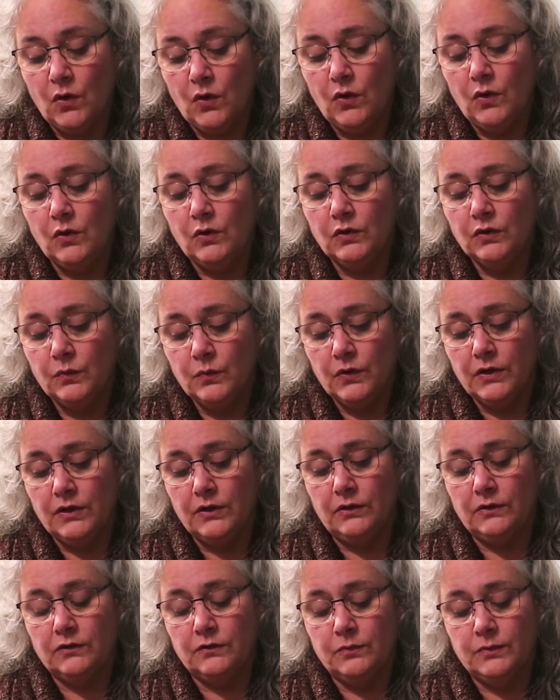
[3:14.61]
all the
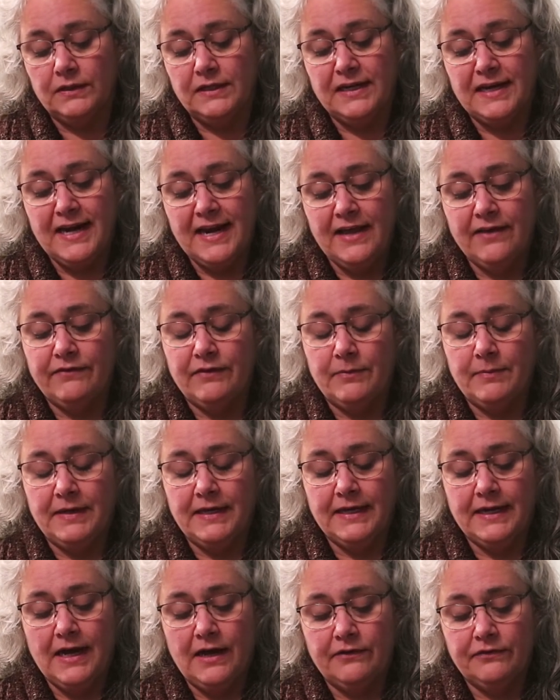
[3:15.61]
world would never be
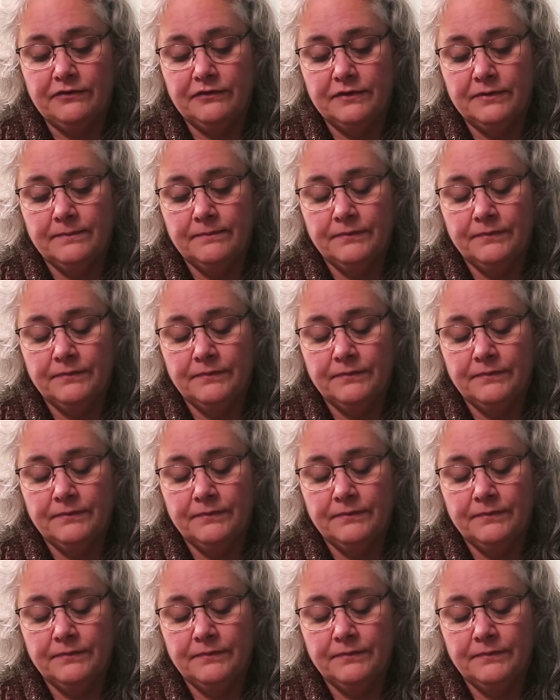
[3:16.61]
enough.